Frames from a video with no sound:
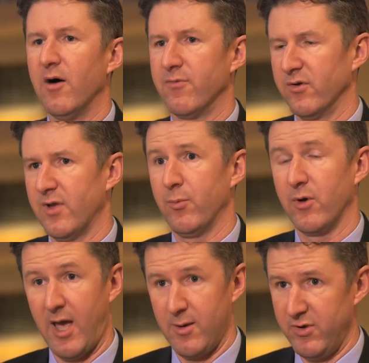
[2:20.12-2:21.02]
for
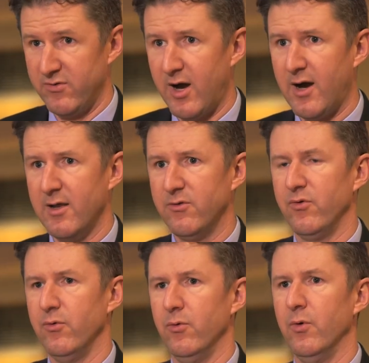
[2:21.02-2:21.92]
example, can be tied
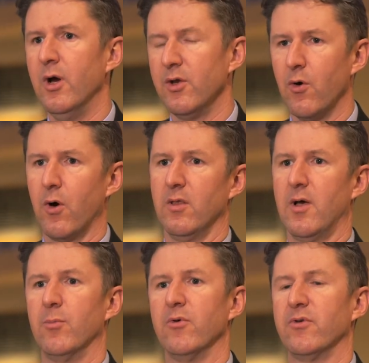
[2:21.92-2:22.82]
to your
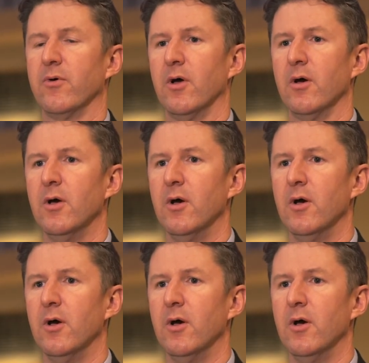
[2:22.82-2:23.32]
online persona.